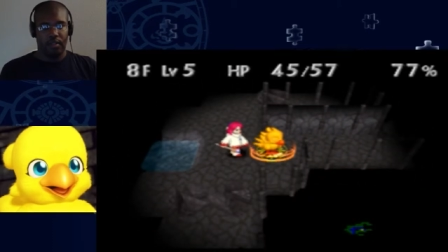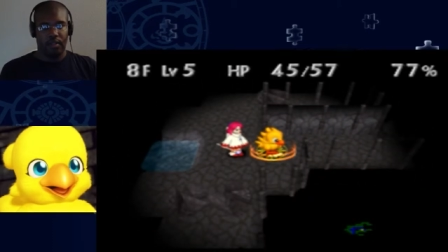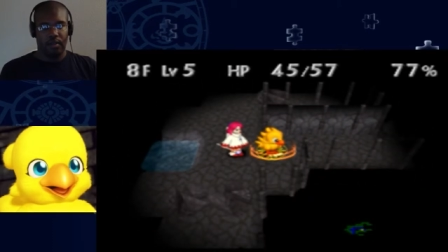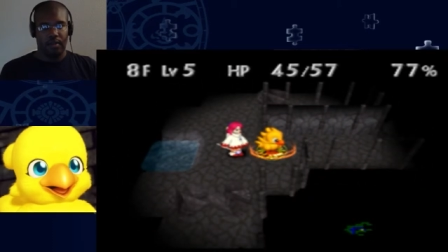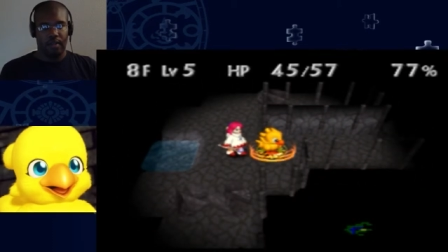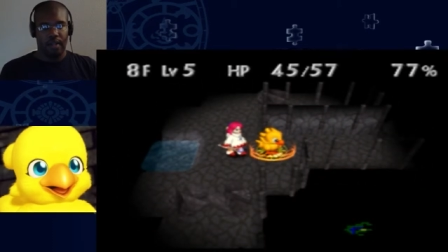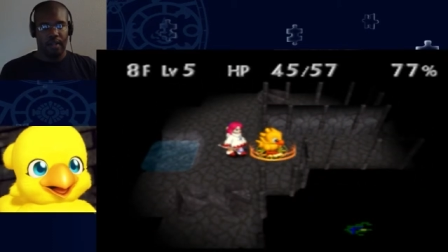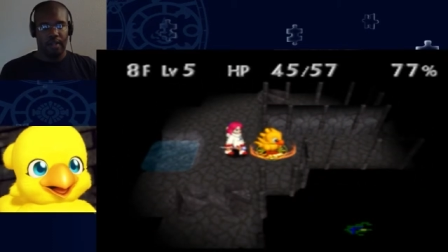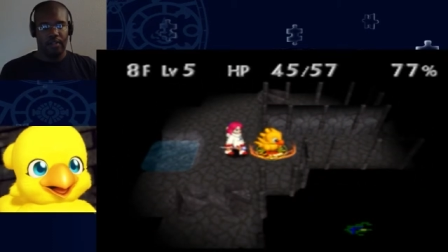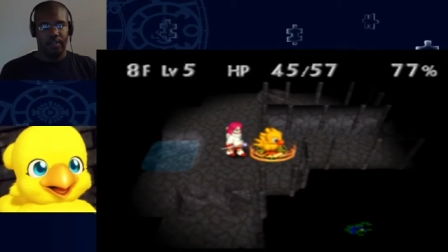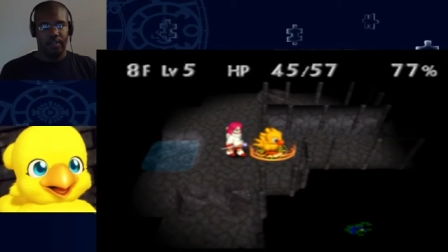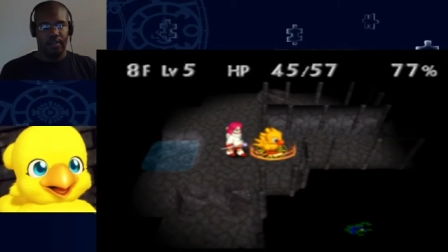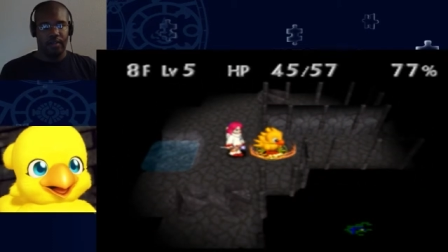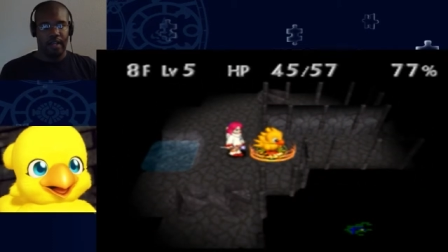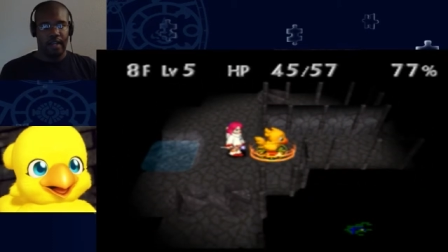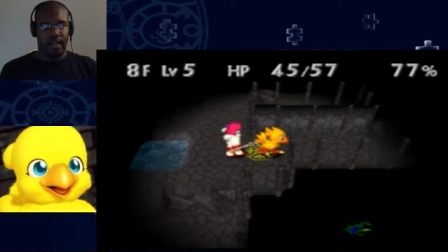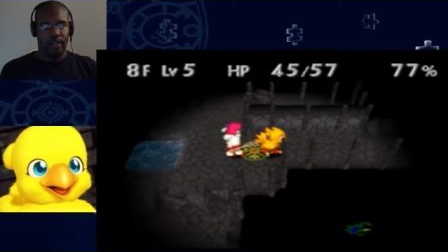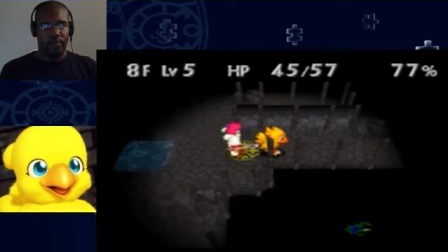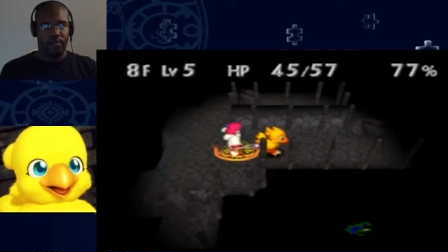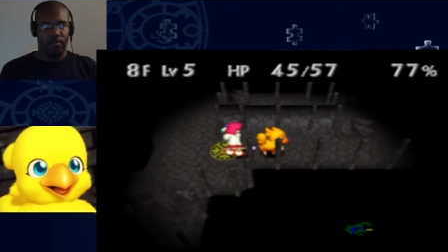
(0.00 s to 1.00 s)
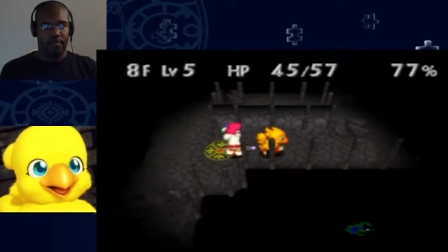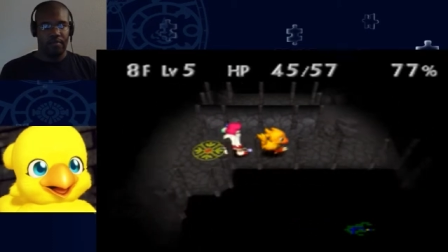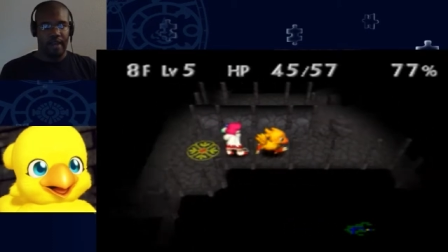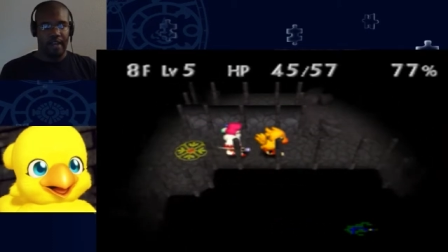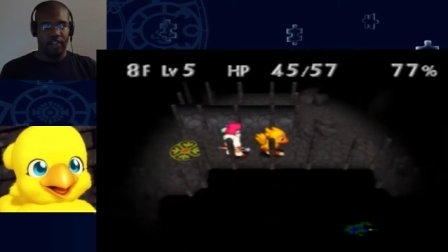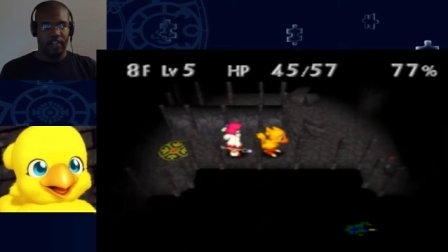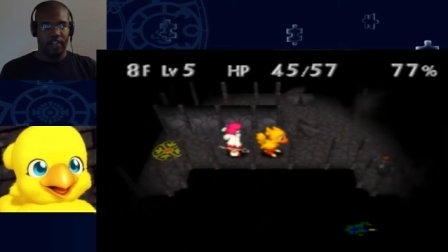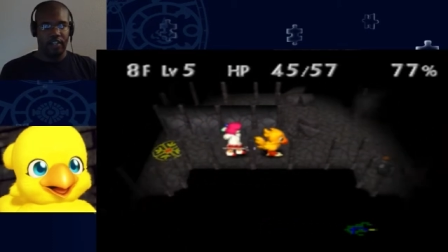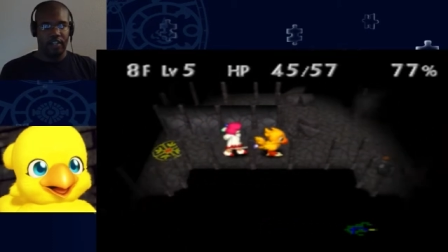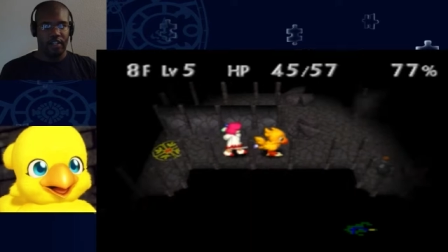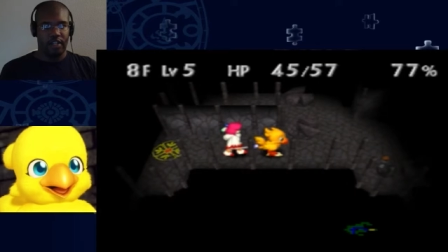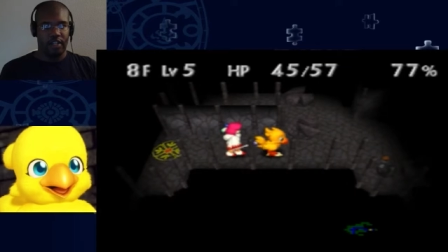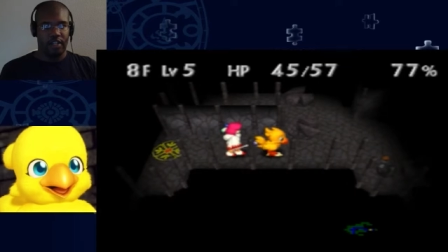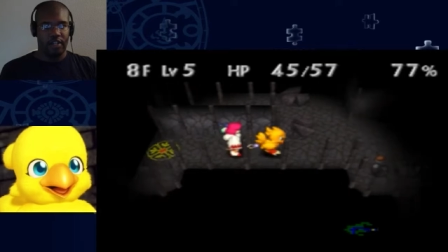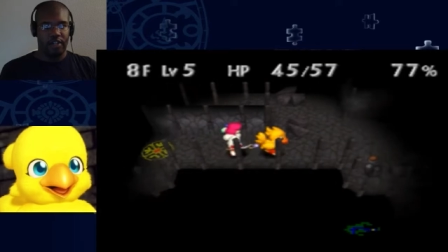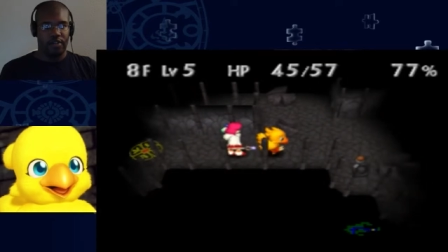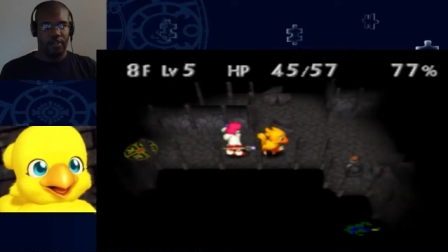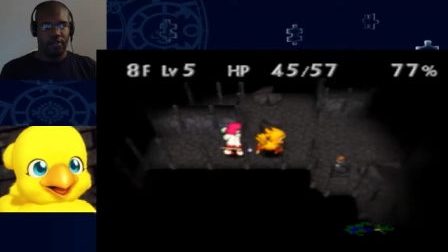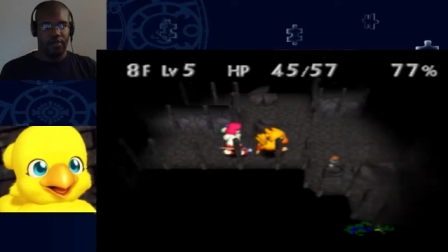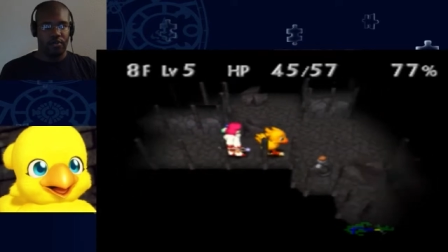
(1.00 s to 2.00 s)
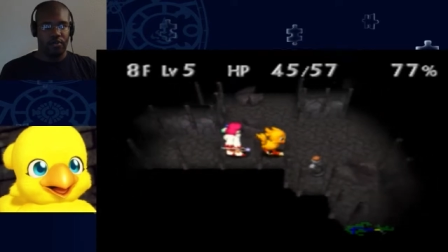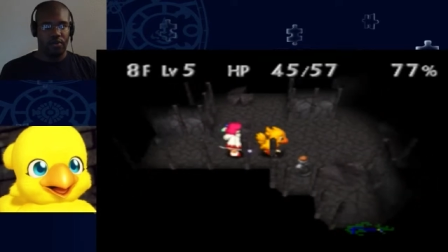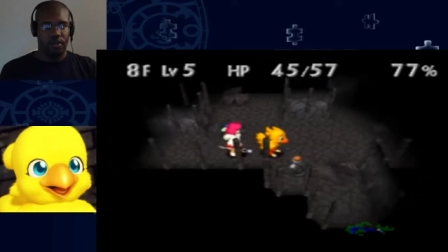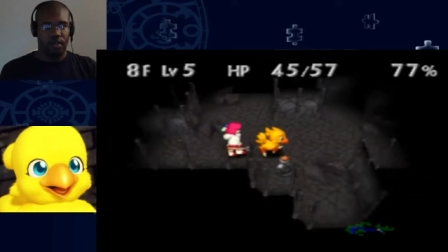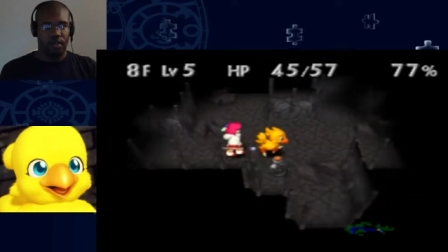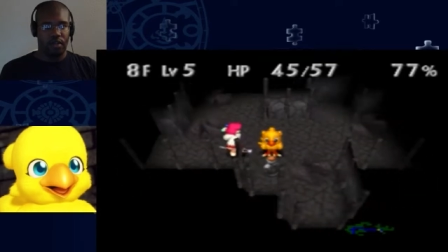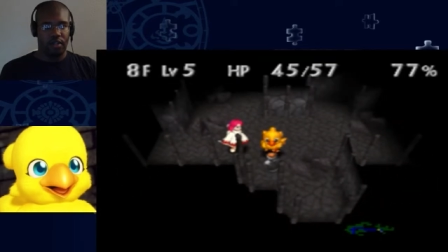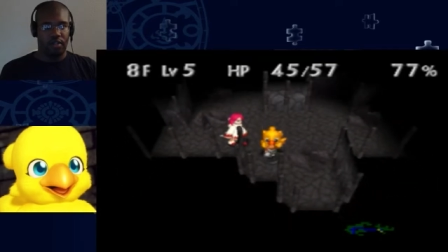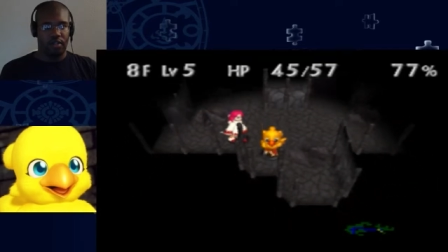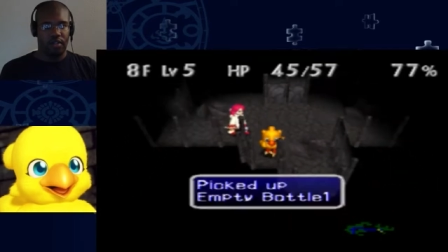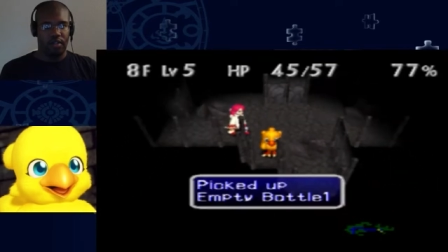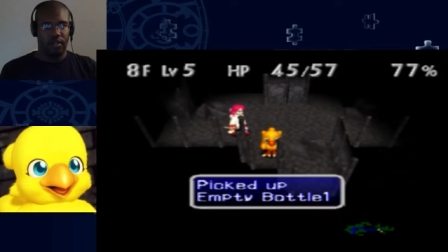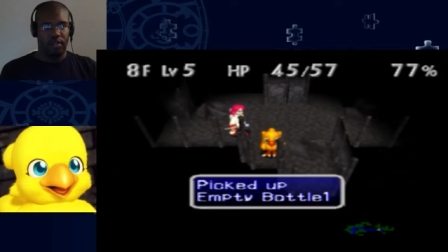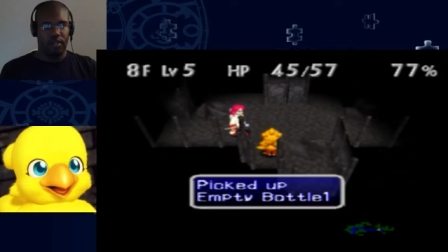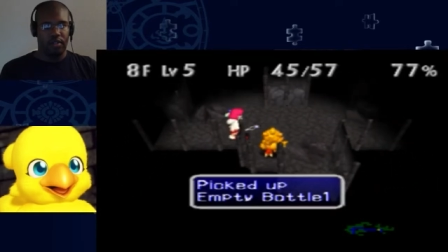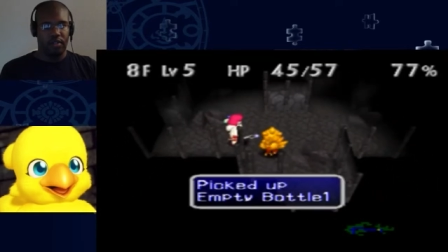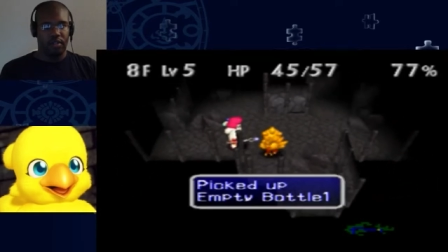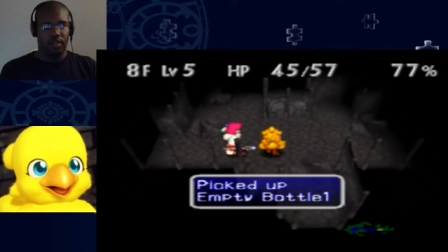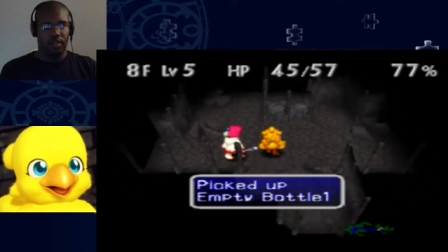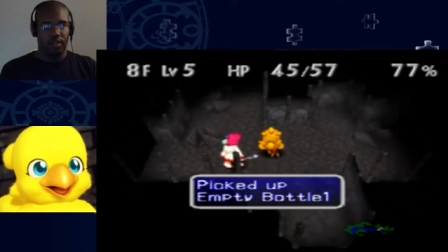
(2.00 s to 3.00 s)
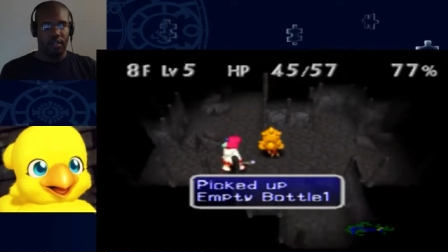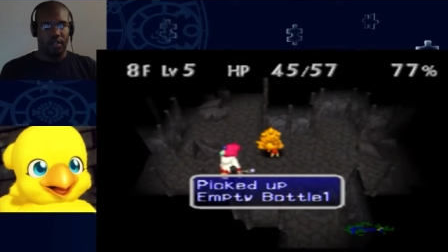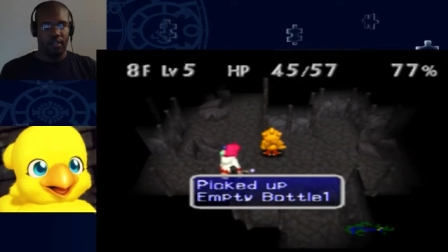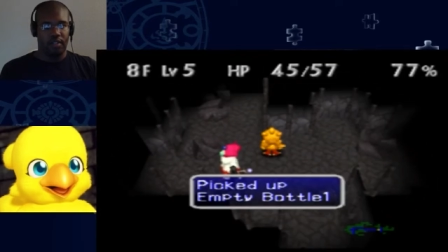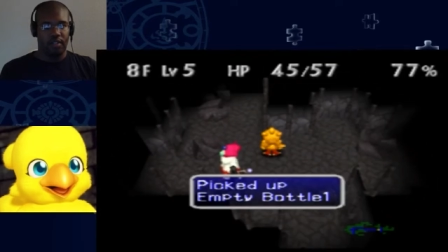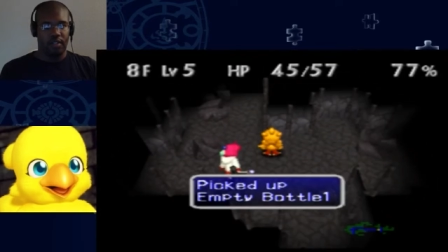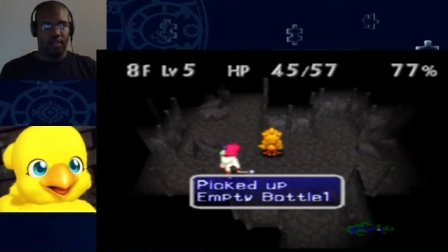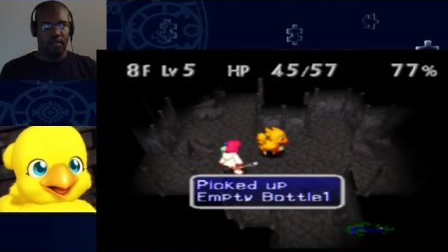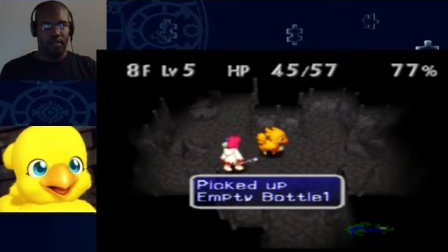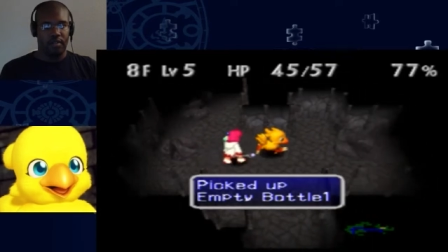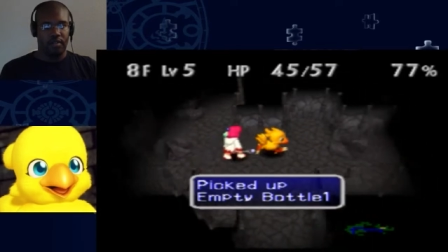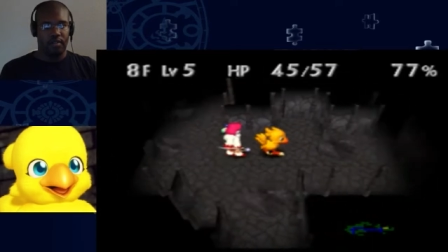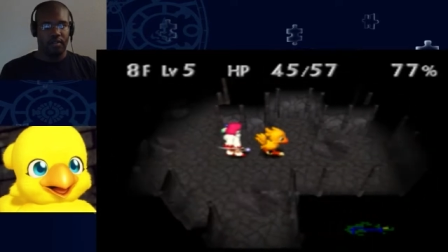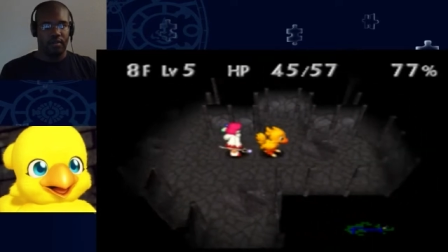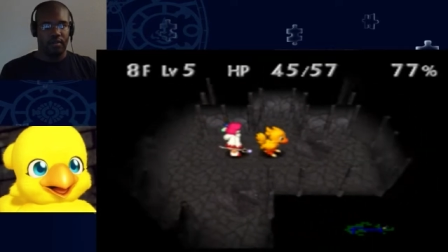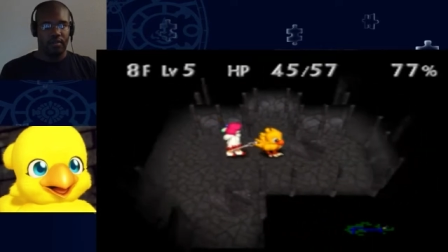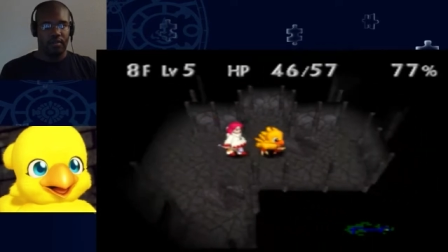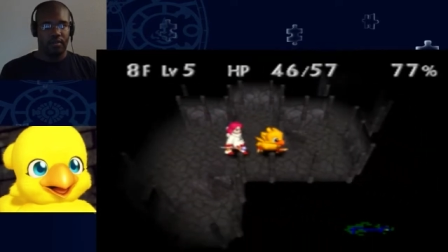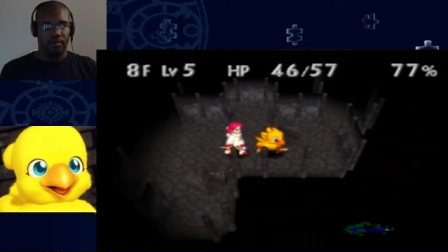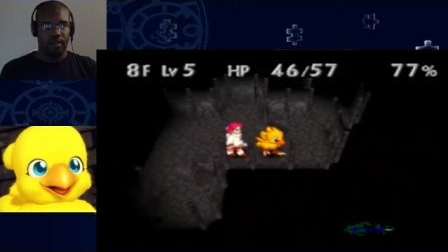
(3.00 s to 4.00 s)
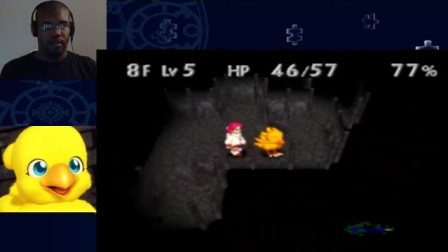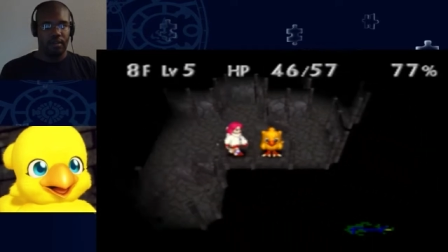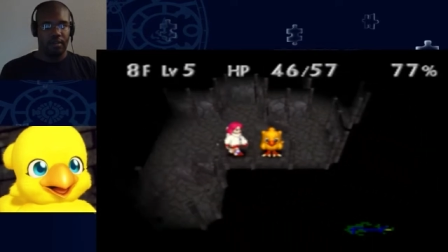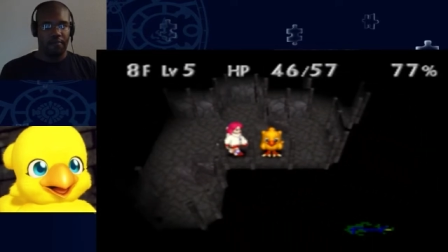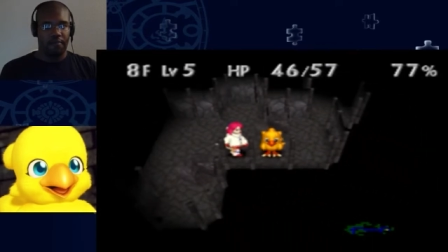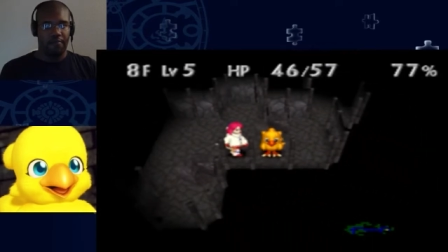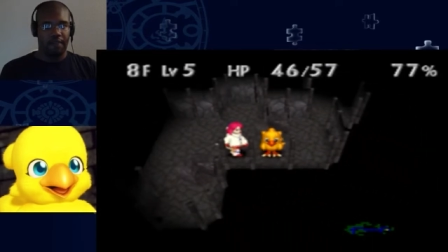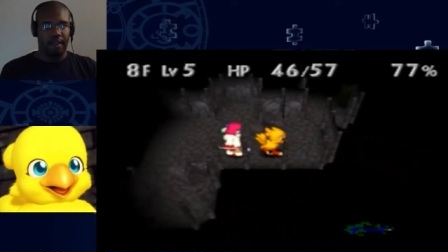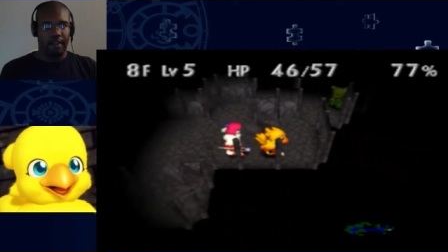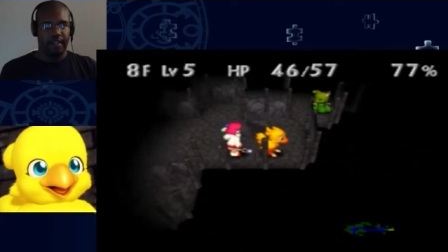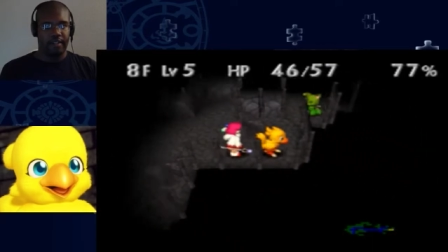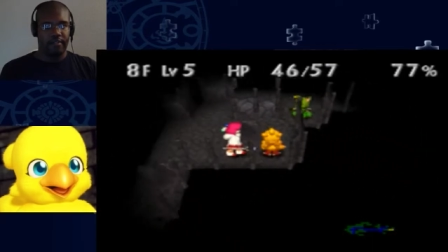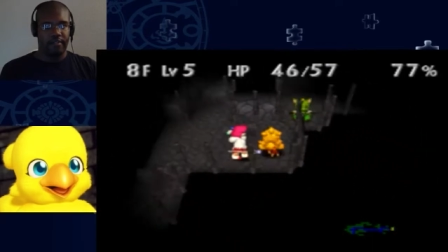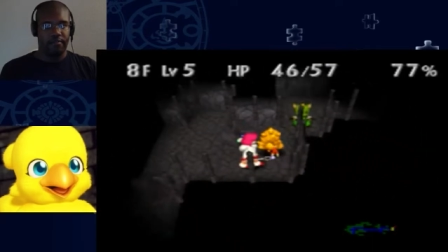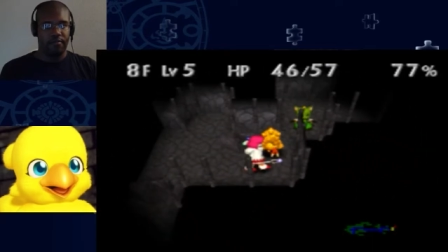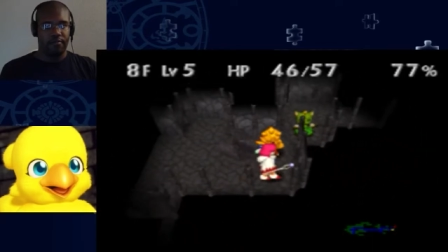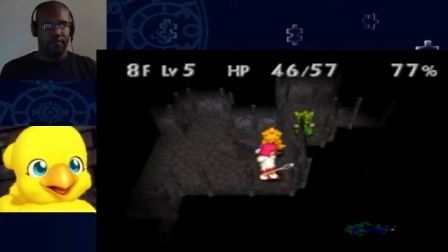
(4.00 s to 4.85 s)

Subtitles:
Okay, so can't use magic there, or it's ineffective.